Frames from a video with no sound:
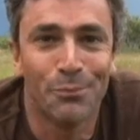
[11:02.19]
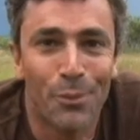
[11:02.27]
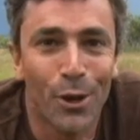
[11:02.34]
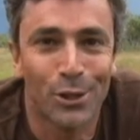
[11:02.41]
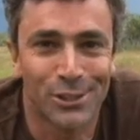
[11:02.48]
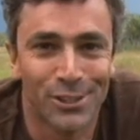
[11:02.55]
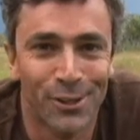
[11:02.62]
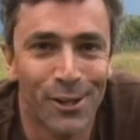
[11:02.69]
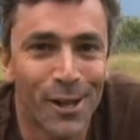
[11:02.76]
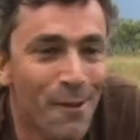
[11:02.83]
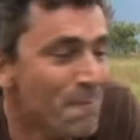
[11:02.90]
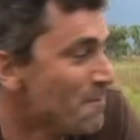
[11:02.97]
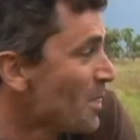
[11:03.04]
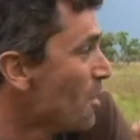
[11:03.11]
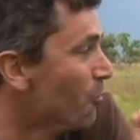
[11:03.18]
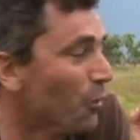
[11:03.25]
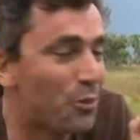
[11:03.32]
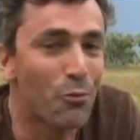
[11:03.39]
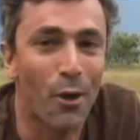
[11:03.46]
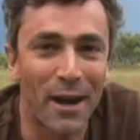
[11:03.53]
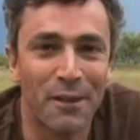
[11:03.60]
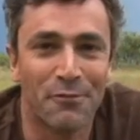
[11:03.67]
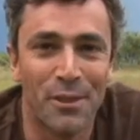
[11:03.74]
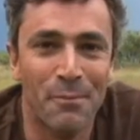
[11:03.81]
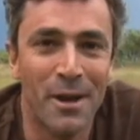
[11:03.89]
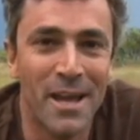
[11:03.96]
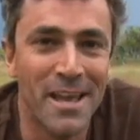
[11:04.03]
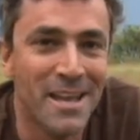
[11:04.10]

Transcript: and personal with one of them.